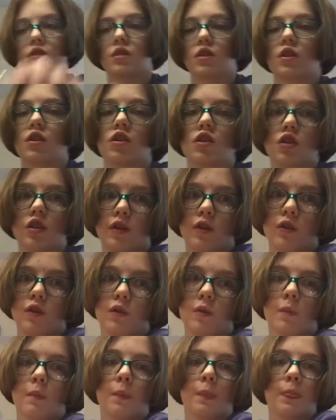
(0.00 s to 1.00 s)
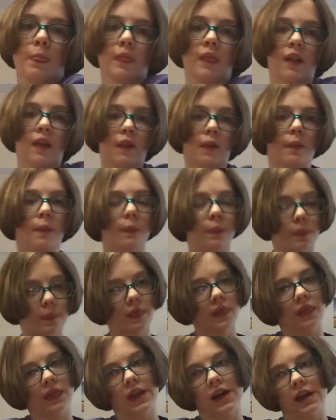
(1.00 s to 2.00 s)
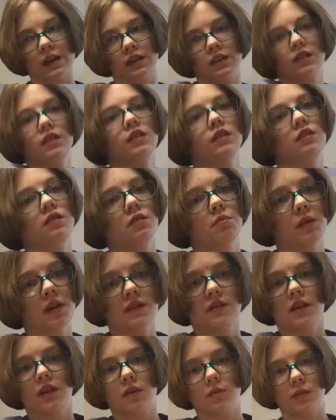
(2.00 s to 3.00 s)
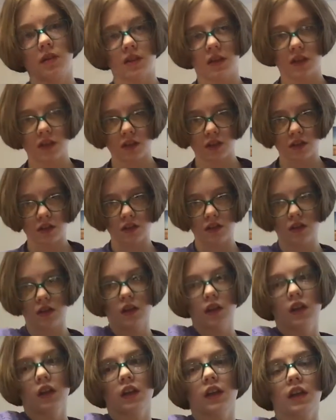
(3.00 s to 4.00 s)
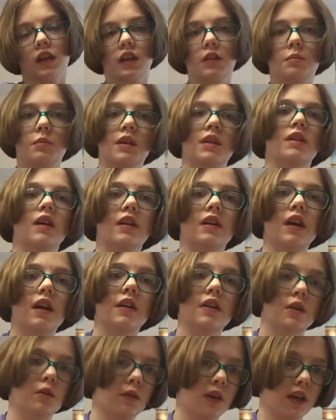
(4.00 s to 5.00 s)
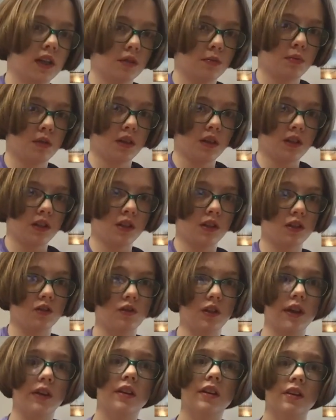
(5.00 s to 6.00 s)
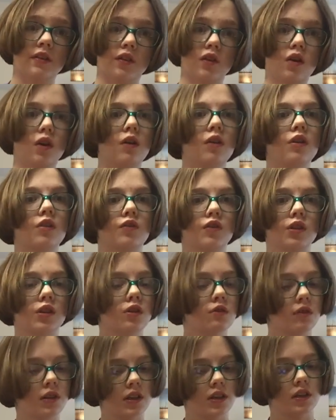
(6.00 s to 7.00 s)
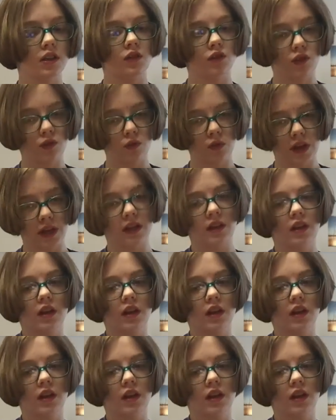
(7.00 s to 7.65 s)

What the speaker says: So that is my recommendation. It can be done otherwise, but it is very difficult if you do it a different way.